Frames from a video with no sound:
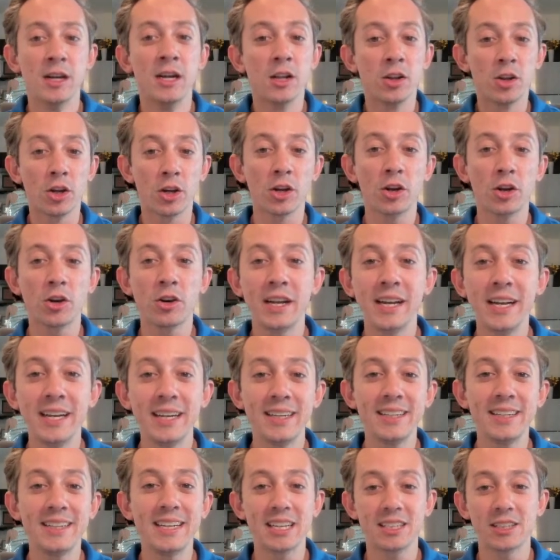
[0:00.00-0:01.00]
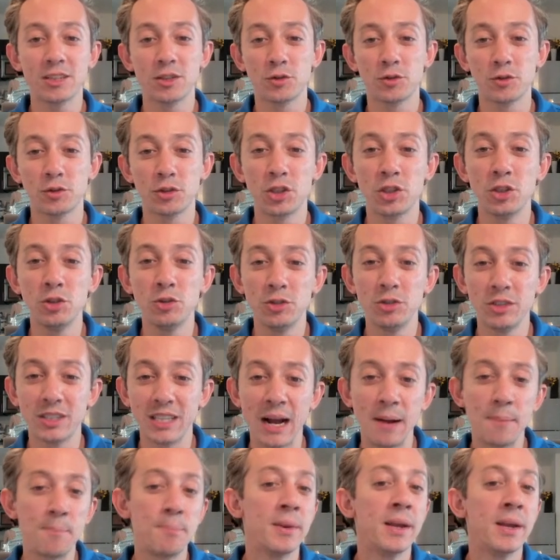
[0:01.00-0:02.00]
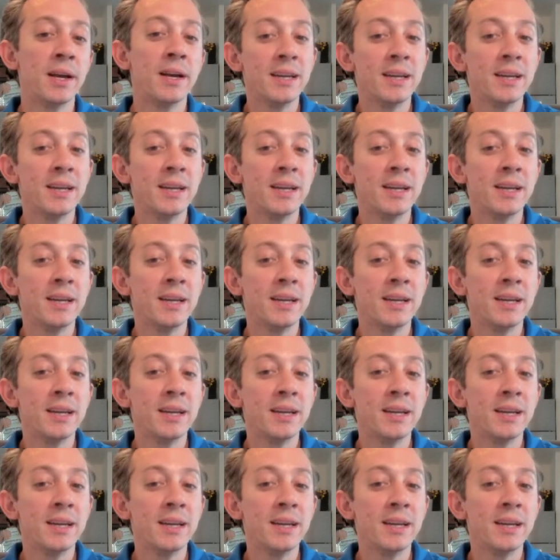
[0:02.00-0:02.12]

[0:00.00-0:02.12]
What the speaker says: Look at our heat indexes for Tuesday.